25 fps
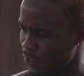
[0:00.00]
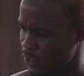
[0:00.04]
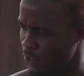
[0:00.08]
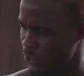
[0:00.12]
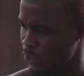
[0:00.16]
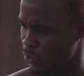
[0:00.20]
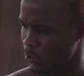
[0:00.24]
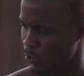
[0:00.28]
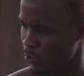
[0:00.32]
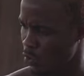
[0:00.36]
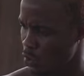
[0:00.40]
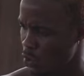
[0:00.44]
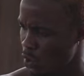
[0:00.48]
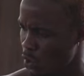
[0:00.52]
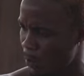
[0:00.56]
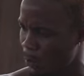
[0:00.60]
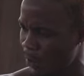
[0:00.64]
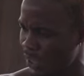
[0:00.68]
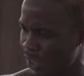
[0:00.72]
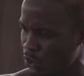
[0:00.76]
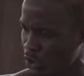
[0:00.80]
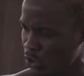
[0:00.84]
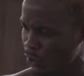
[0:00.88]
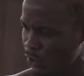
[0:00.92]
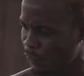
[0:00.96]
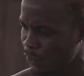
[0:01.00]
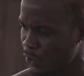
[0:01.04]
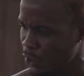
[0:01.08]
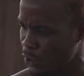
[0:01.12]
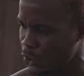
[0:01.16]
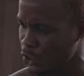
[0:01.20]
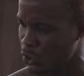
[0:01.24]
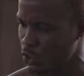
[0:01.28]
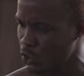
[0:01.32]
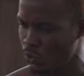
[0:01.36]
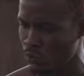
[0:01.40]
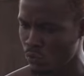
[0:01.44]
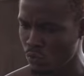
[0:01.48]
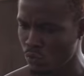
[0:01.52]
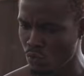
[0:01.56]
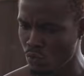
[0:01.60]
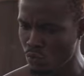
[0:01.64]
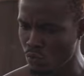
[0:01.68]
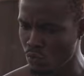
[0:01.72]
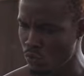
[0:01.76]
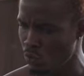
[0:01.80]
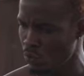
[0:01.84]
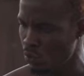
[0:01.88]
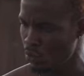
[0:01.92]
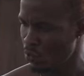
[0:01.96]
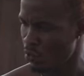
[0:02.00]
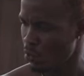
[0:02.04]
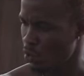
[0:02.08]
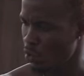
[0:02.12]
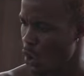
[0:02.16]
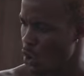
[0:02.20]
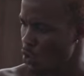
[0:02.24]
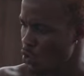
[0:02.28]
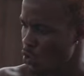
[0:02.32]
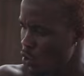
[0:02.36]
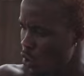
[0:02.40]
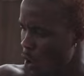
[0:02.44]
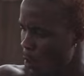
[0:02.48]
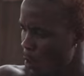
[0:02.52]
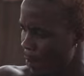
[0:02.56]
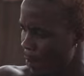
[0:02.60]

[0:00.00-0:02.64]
finish? We go plan something finish. We go